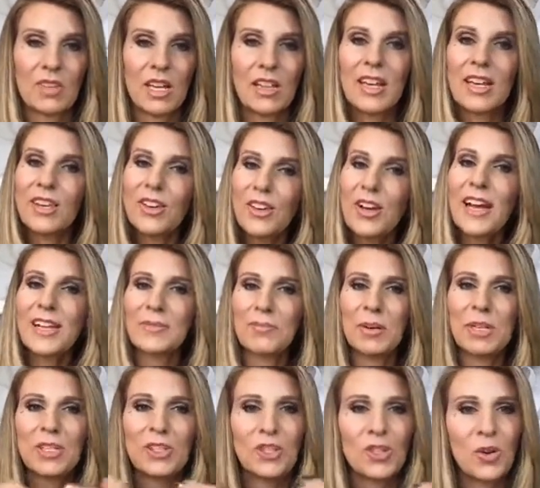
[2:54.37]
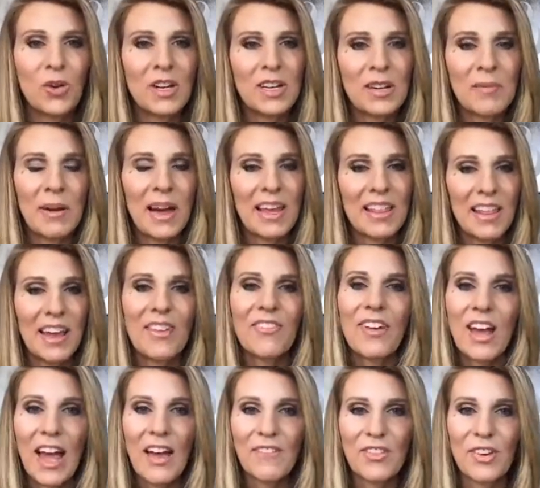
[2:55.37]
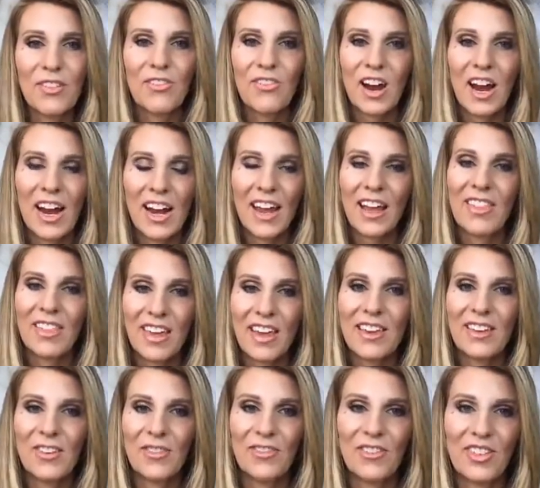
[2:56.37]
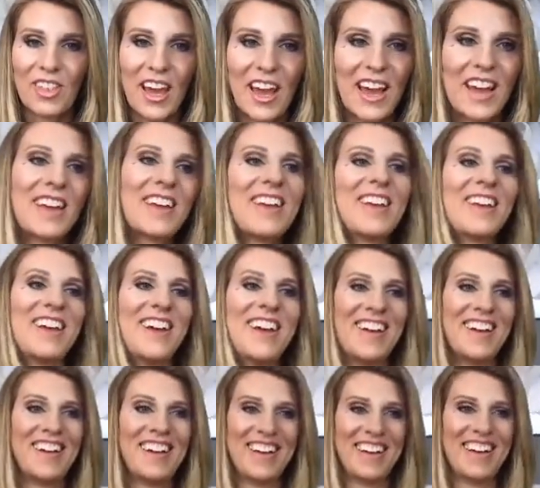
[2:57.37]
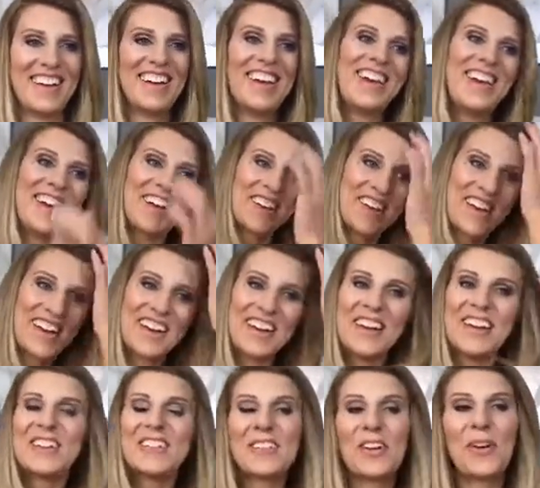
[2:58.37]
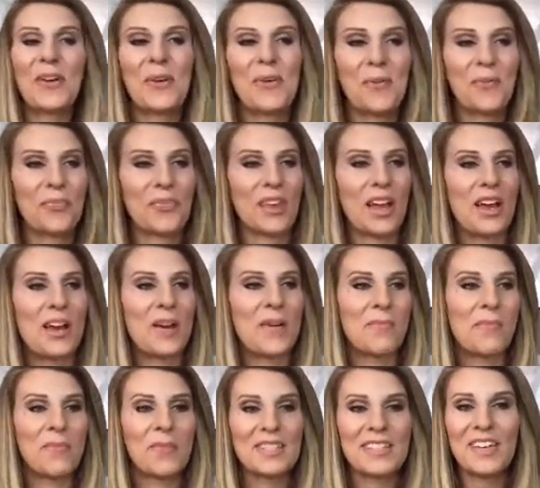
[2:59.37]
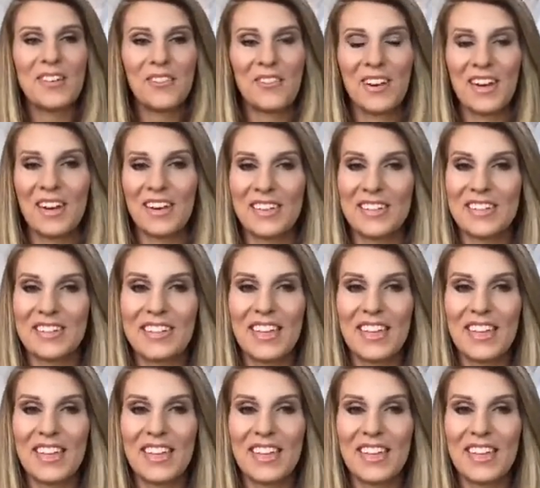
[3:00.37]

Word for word: Like, you guys bring joy into my life every Friday. Thank you for that. Okay, so what's everyone else